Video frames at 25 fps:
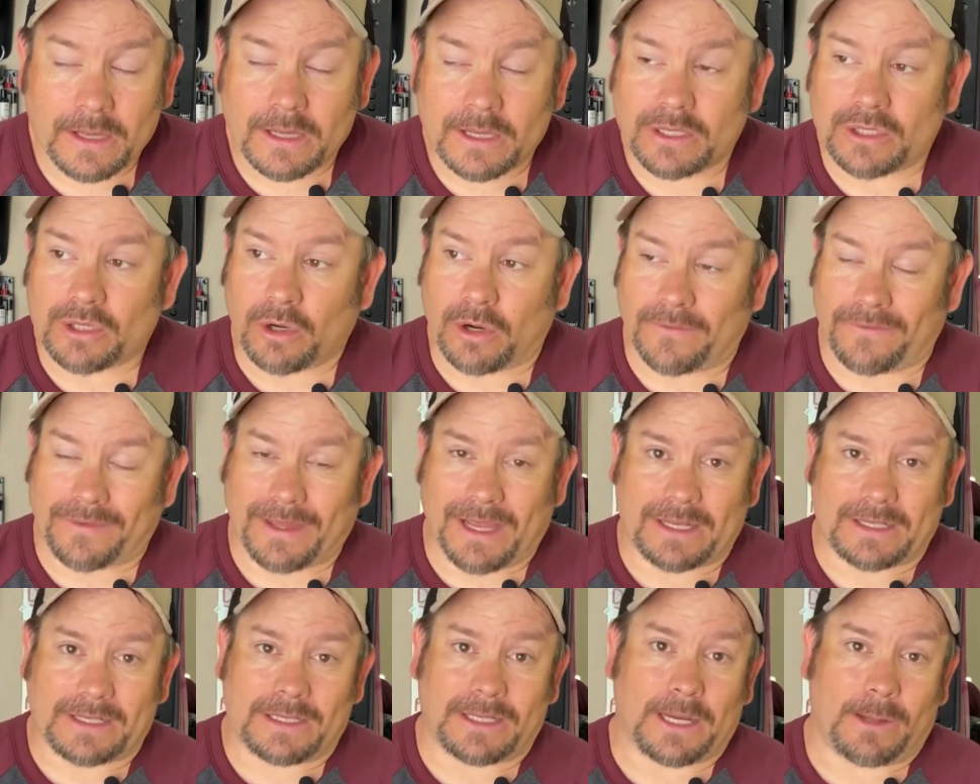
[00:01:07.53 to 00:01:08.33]
So if
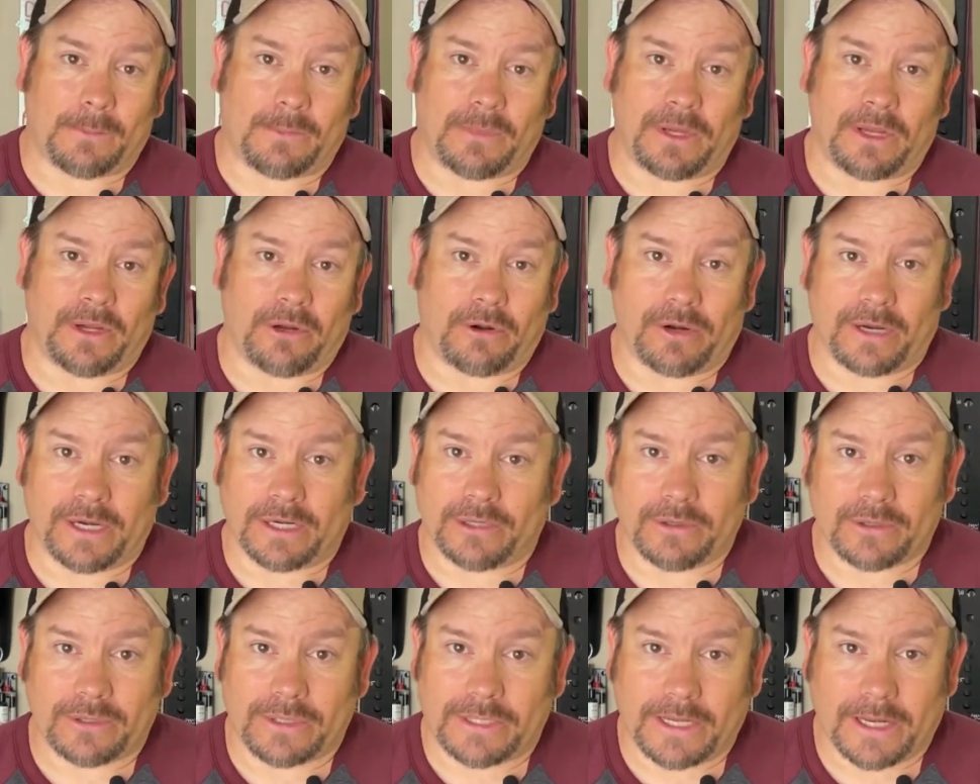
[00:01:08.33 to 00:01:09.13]
that's something you're
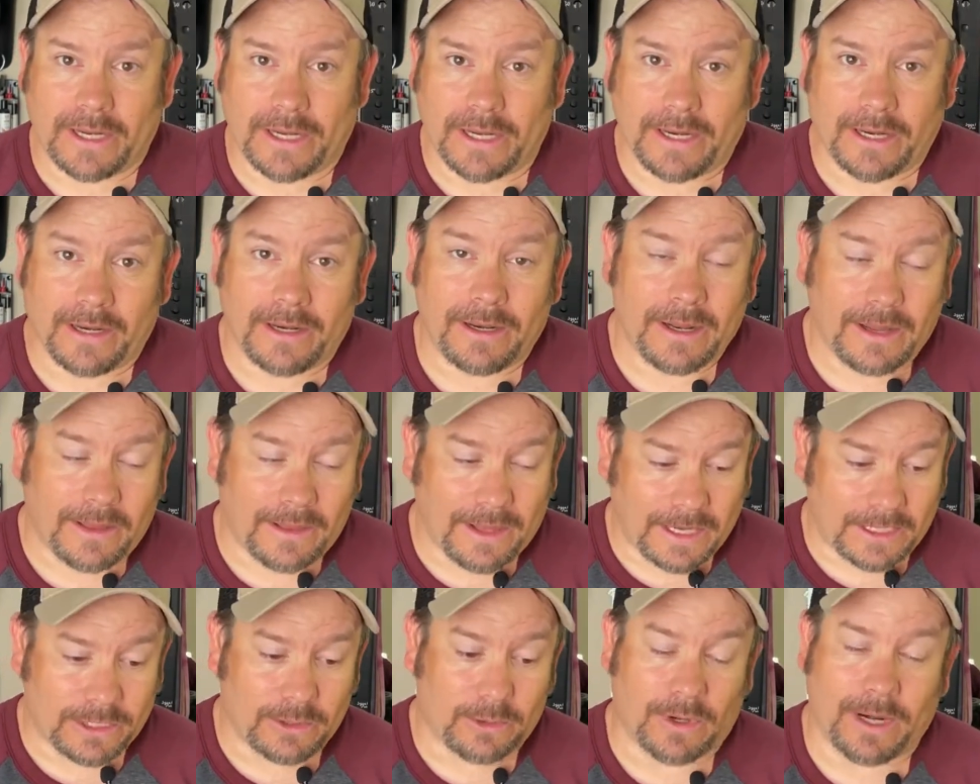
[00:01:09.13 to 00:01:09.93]
interested in,
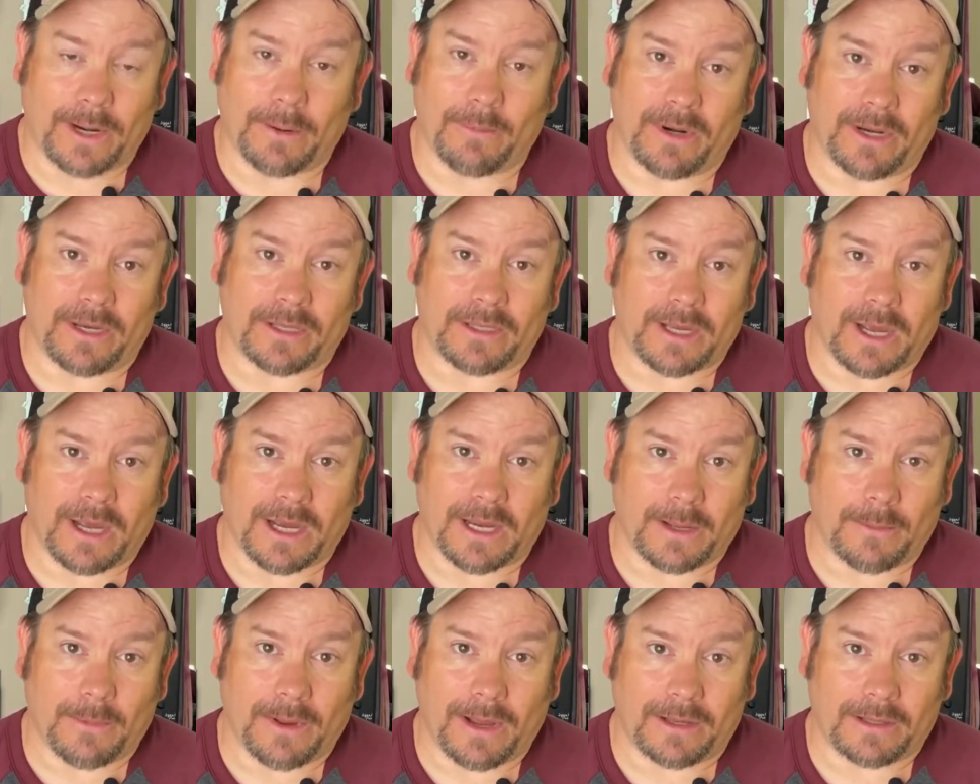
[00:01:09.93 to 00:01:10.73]
that's what I'm going to
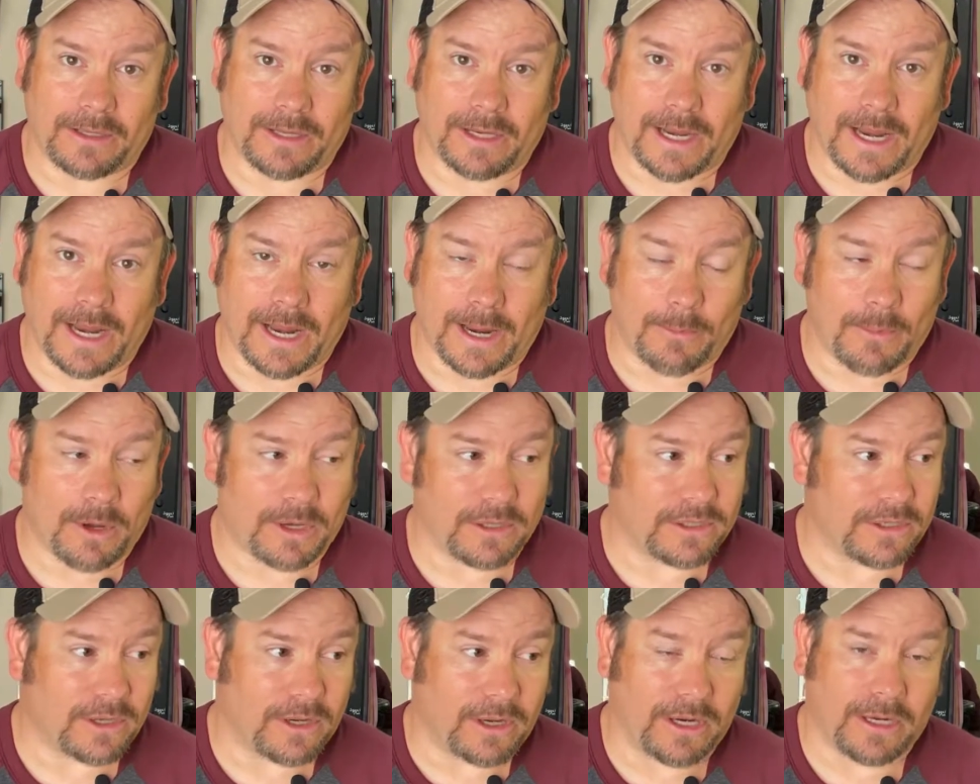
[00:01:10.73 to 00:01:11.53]
talk about today. I'm
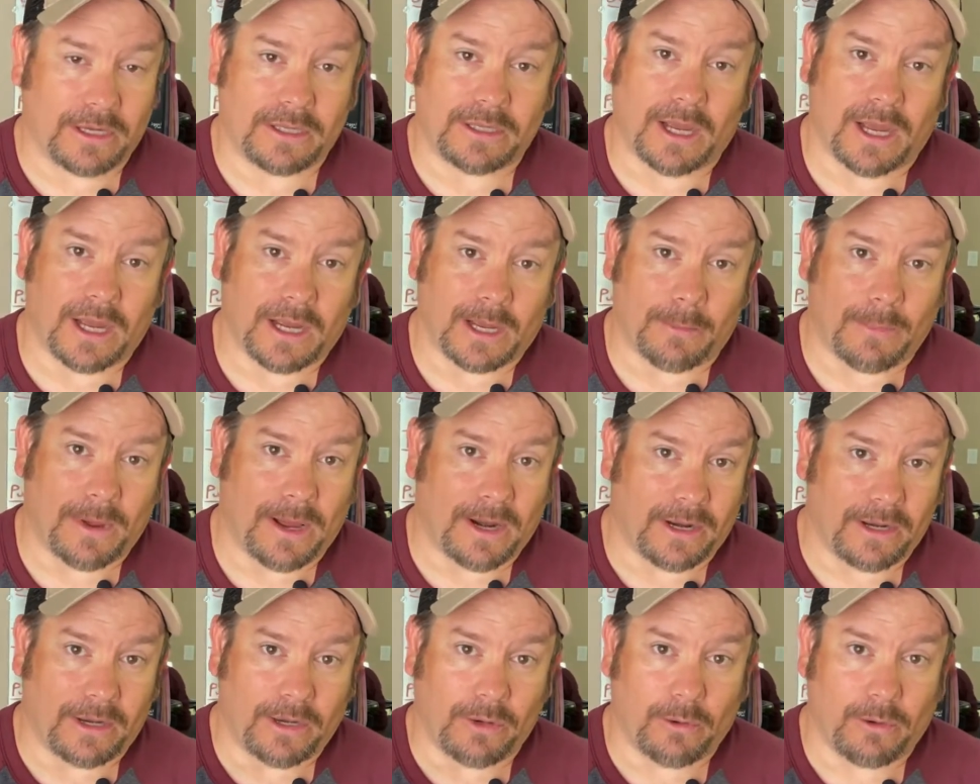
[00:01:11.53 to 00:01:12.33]
also going to talk
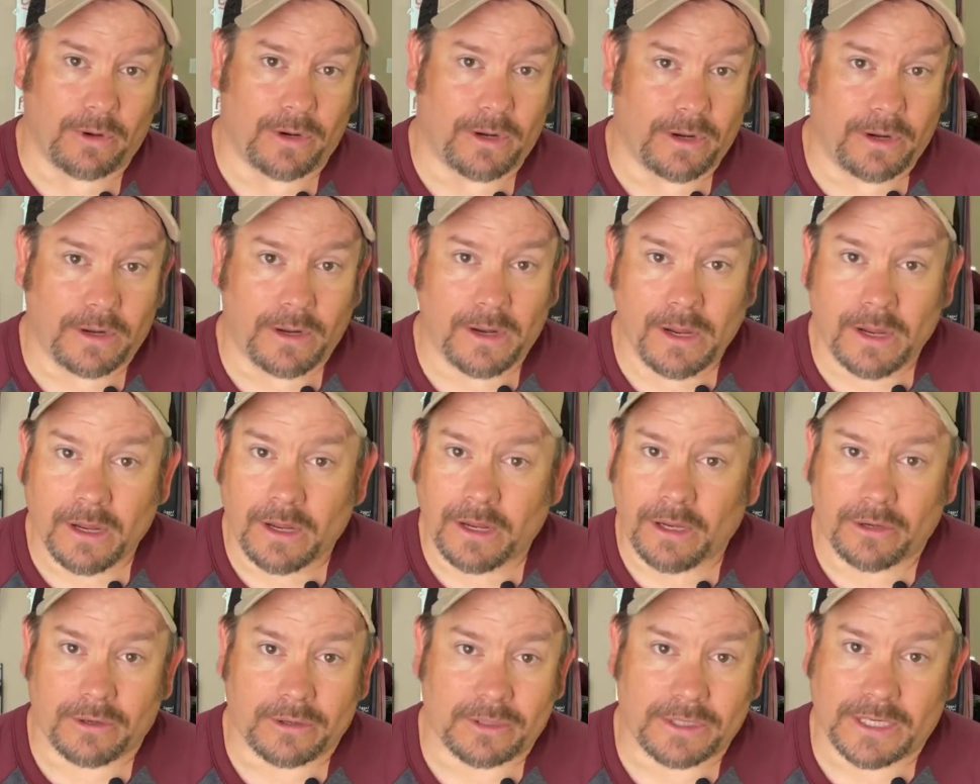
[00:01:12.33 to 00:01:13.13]
about a
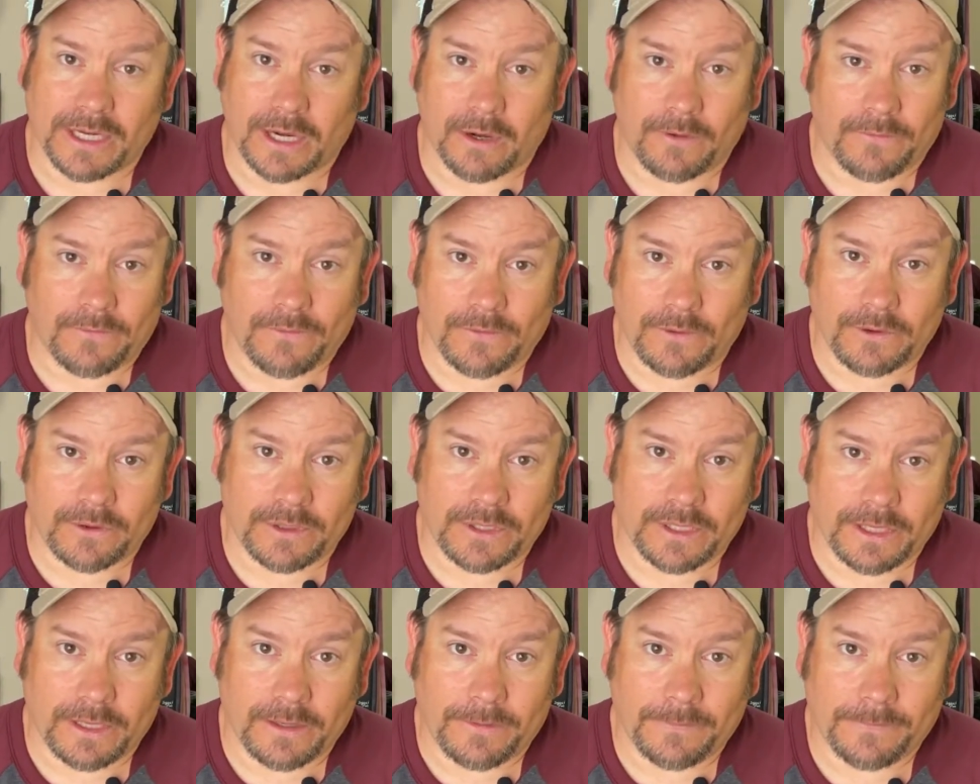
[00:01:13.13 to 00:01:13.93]
do-it-yourself
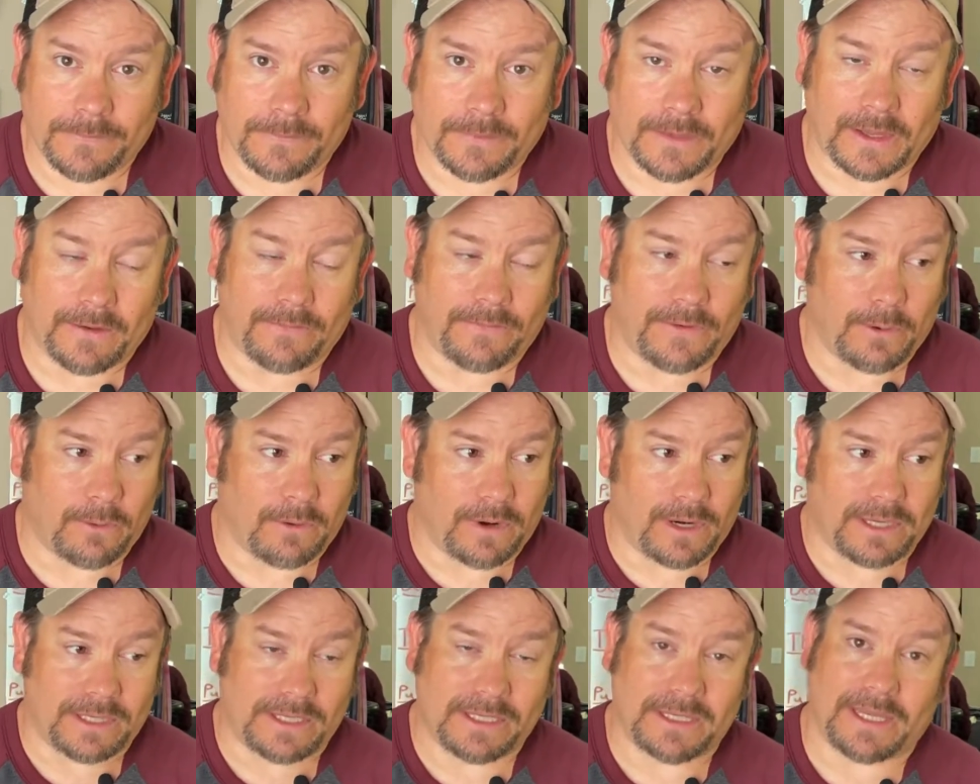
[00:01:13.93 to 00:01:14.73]
version if you
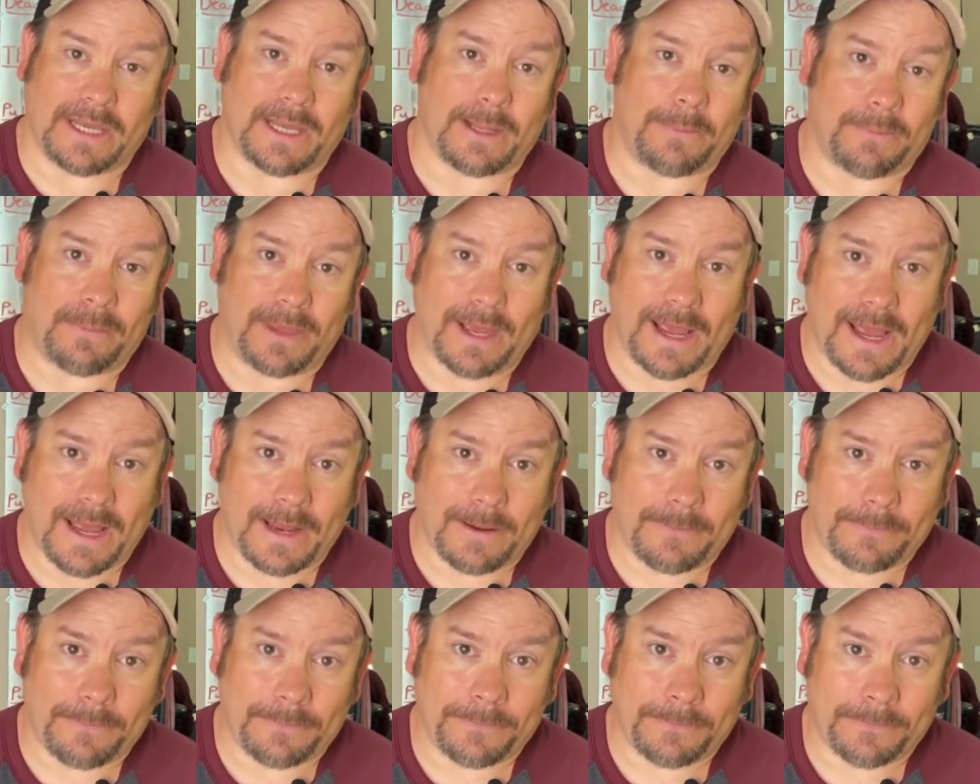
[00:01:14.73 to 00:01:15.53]
want to skip that,